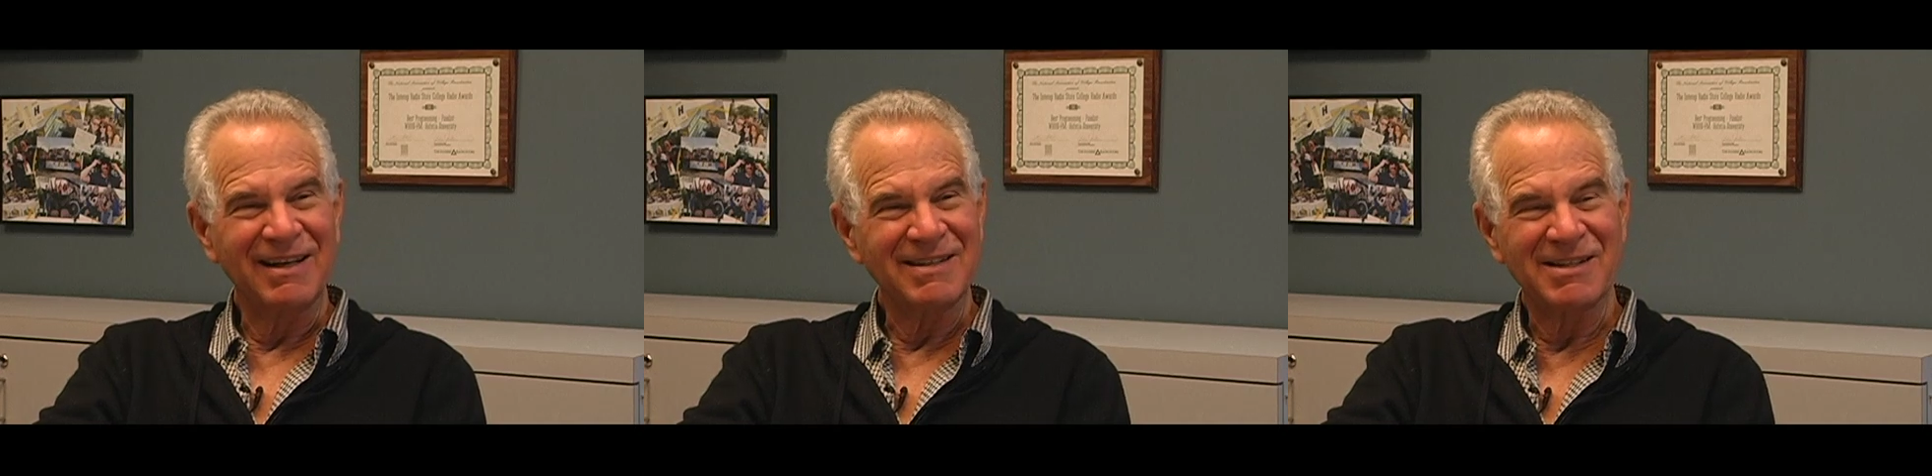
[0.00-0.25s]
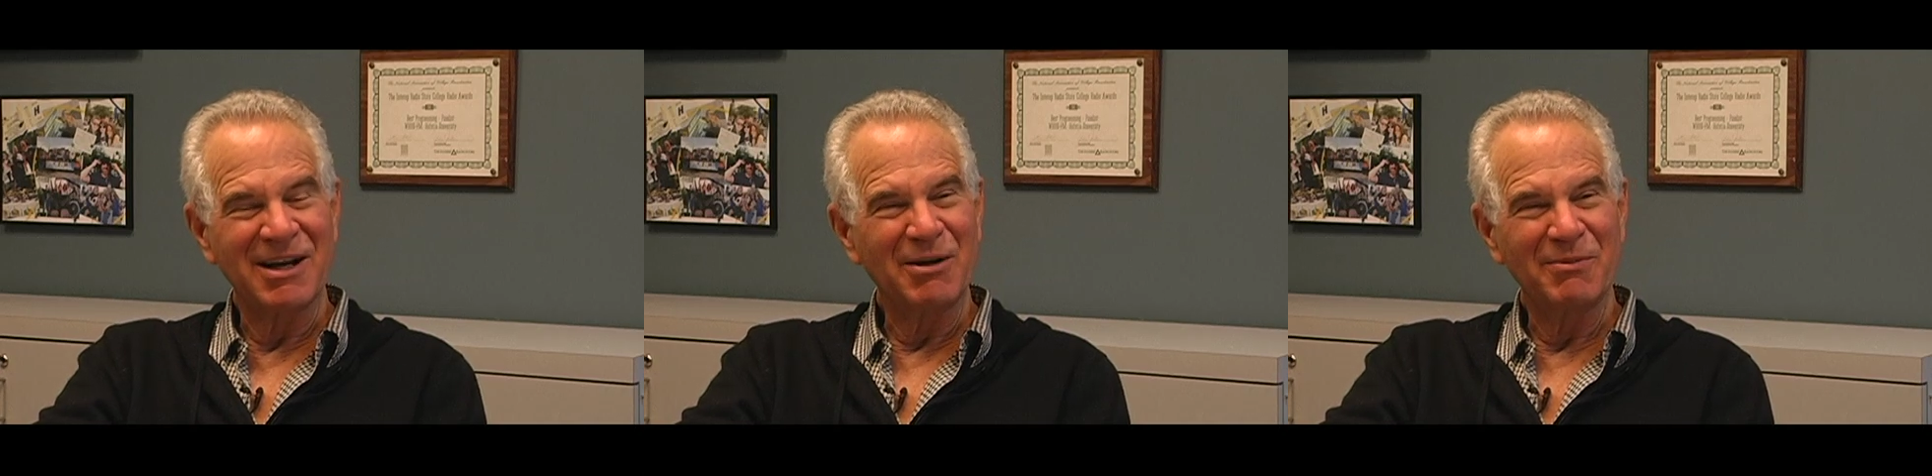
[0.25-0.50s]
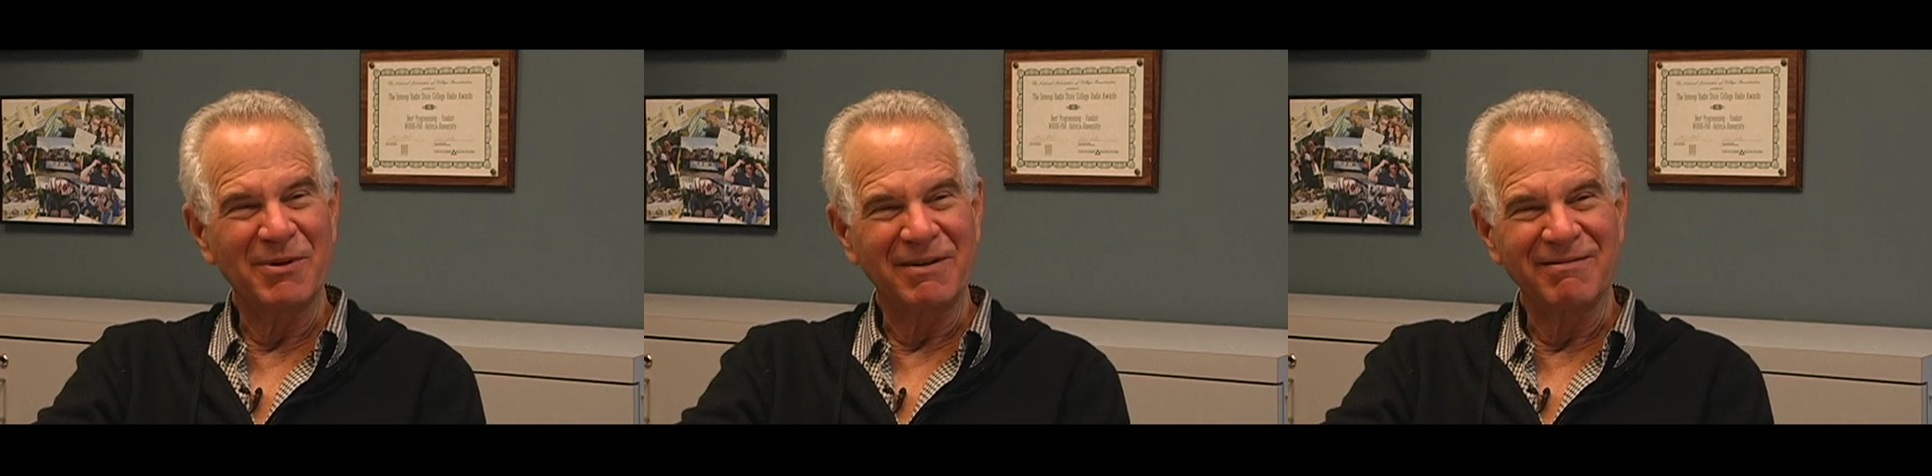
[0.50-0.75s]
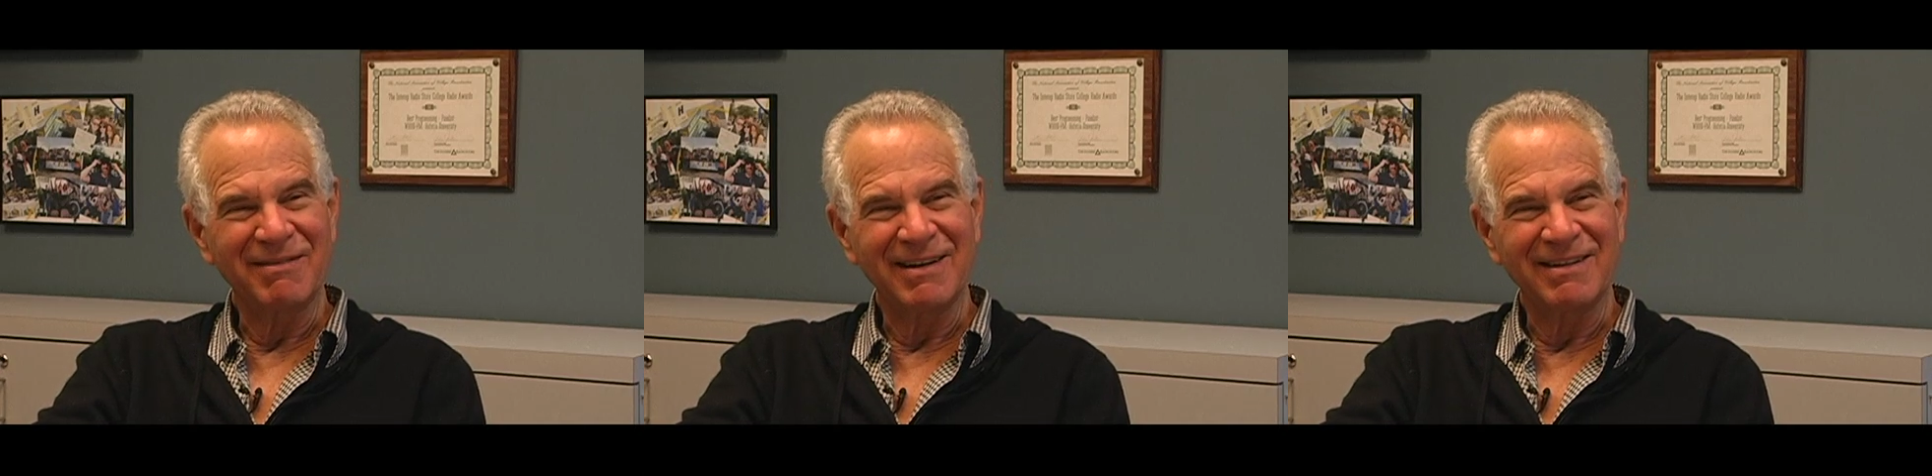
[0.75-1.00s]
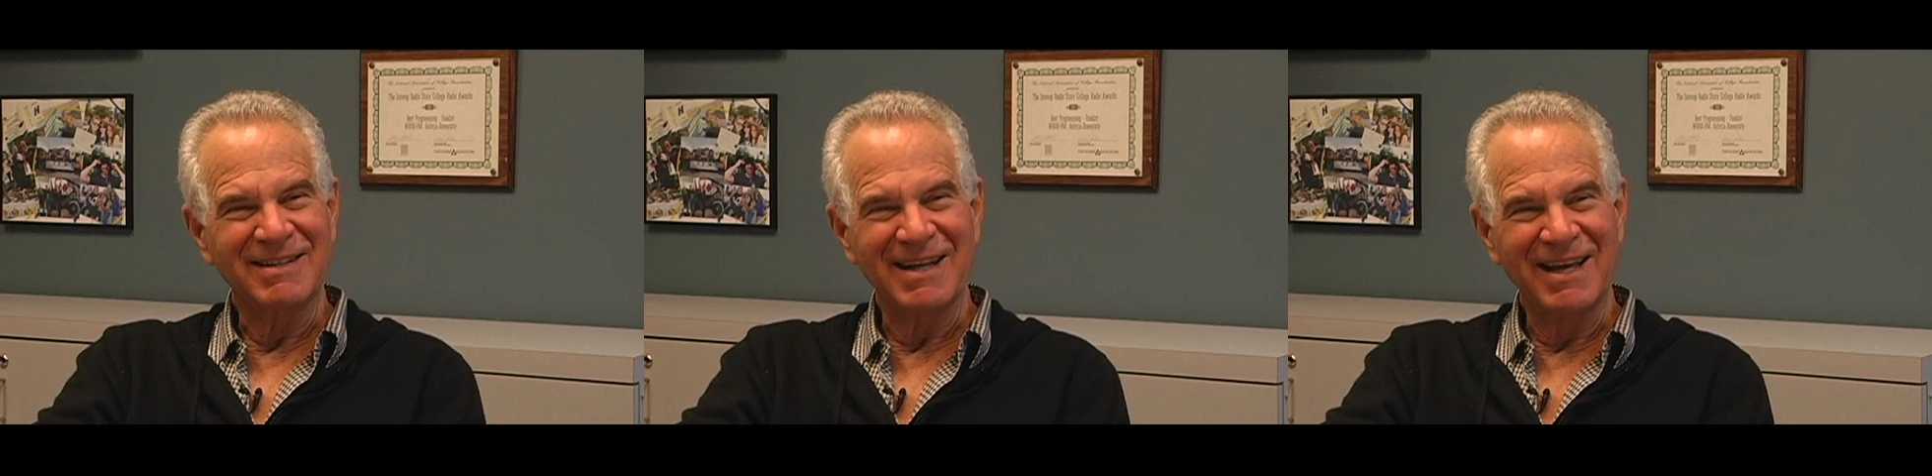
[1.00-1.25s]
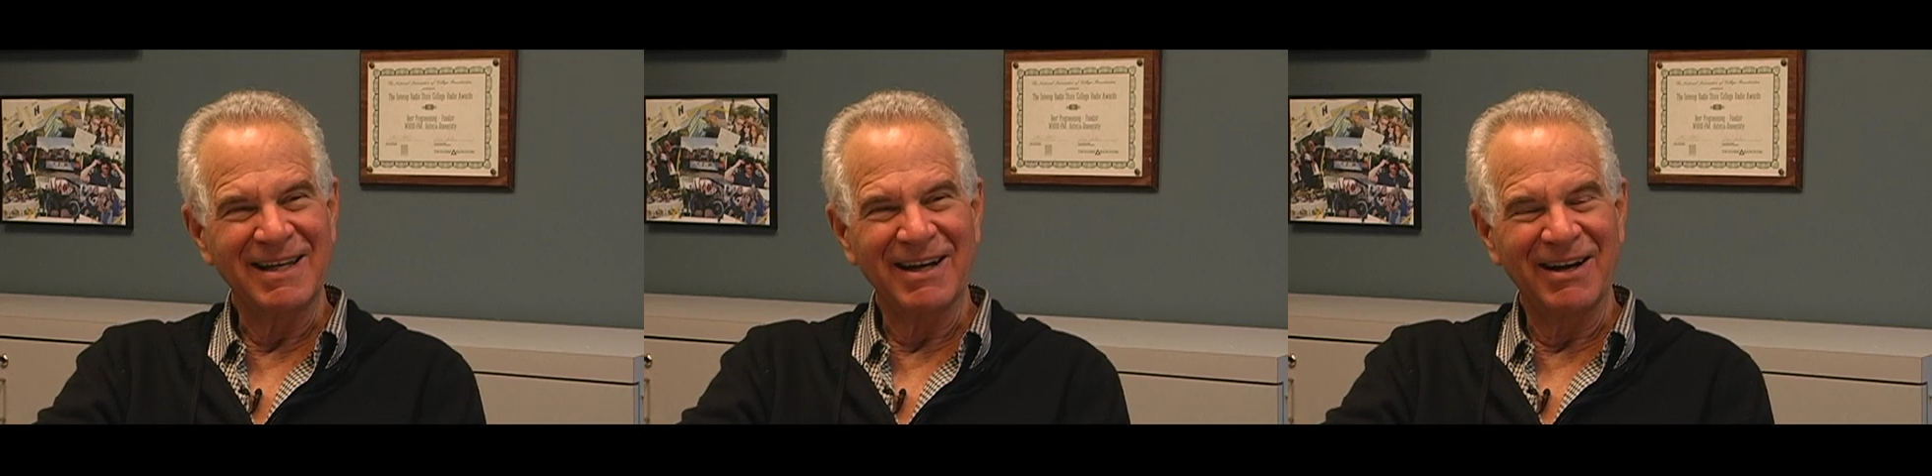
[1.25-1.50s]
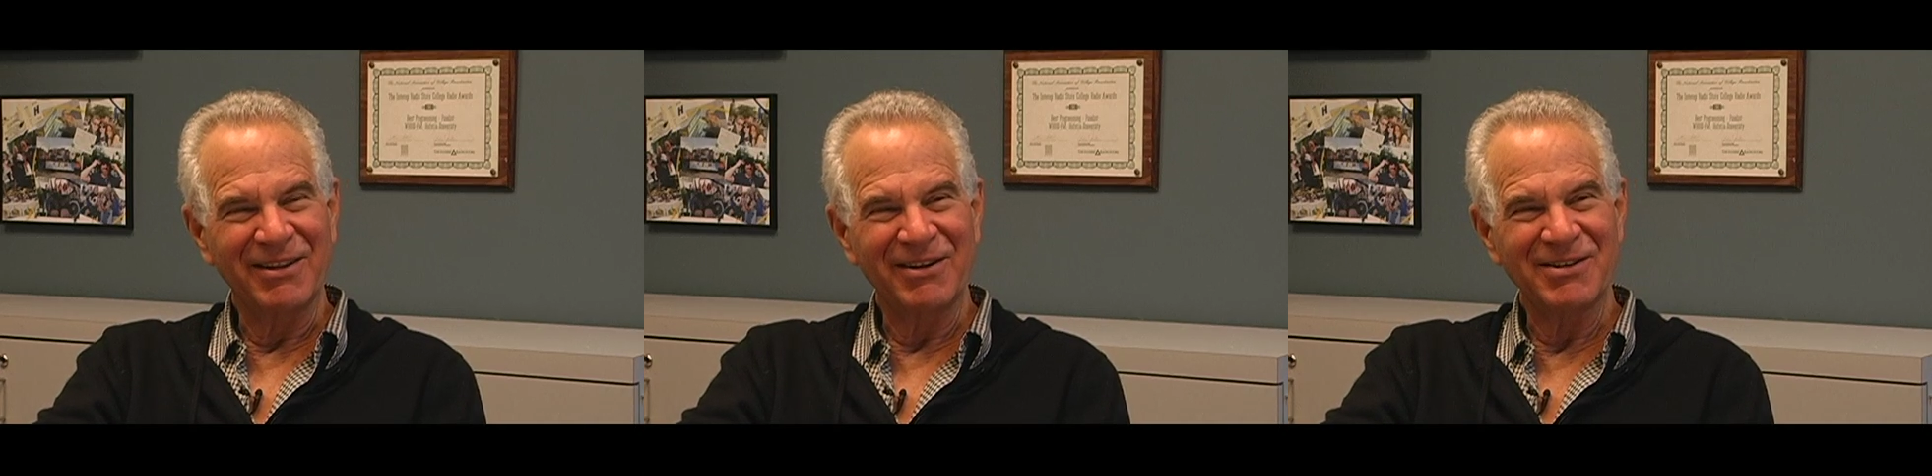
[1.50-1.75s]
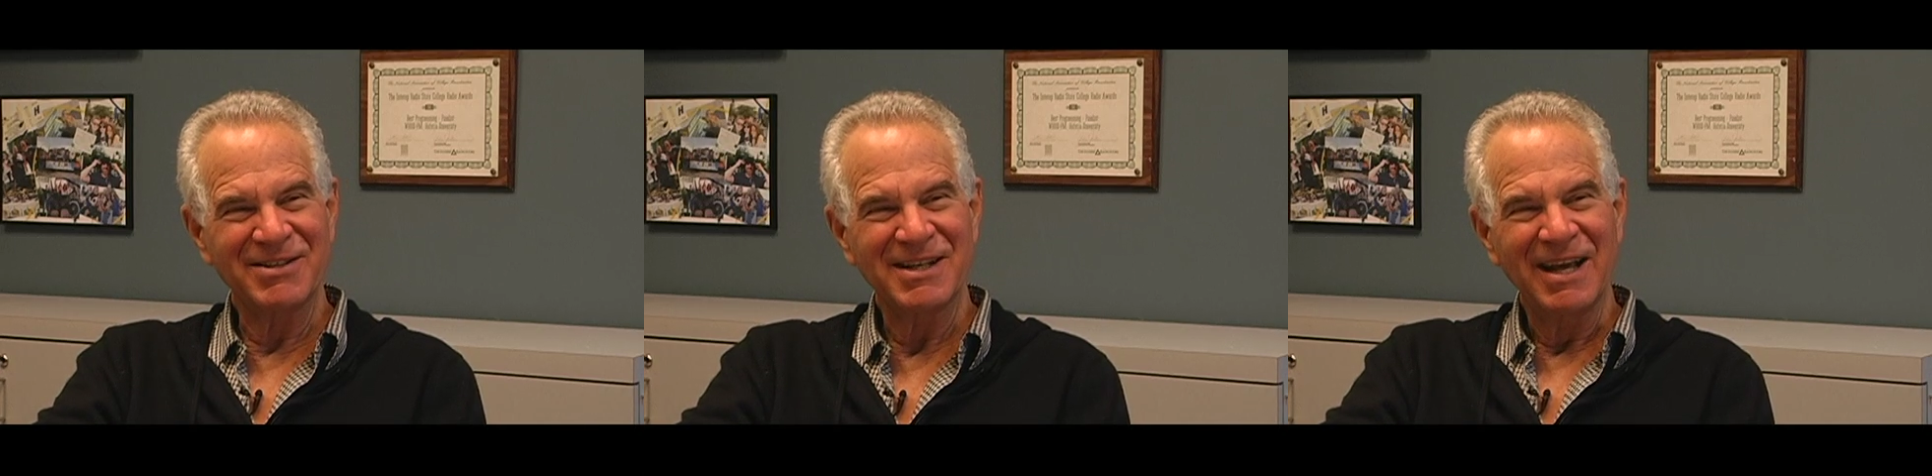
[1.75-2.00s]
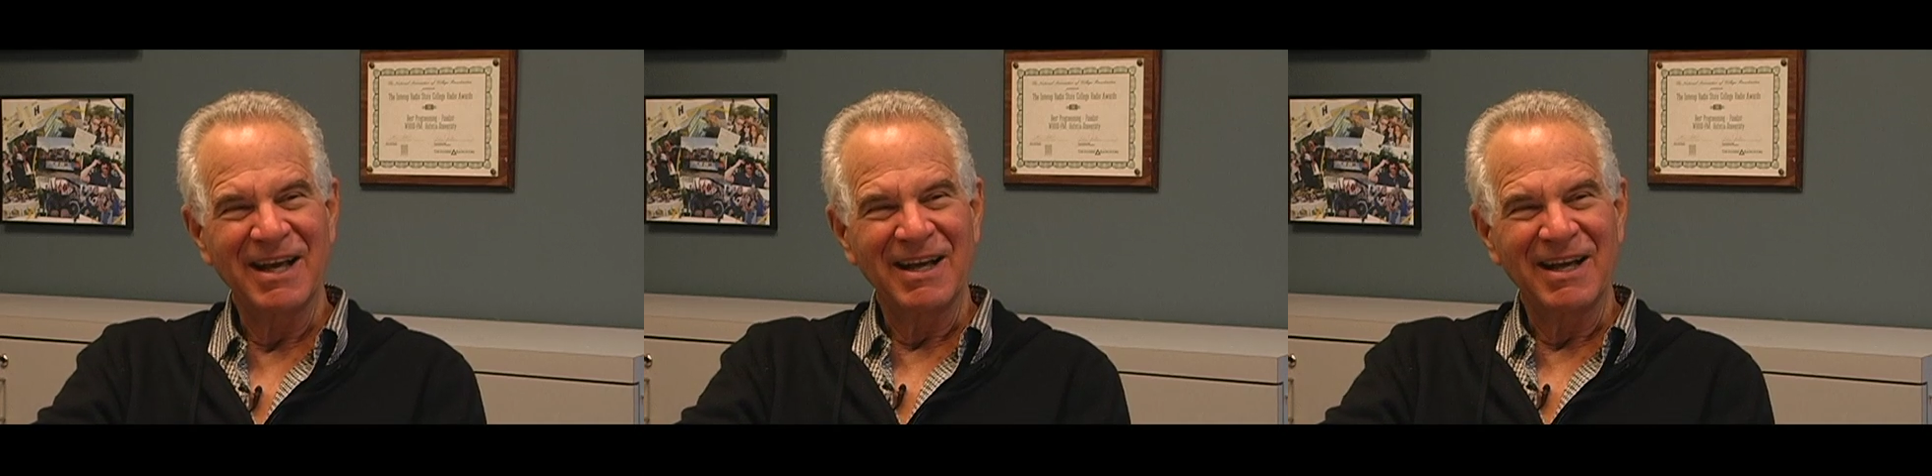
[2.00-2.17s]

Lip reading: some and take others,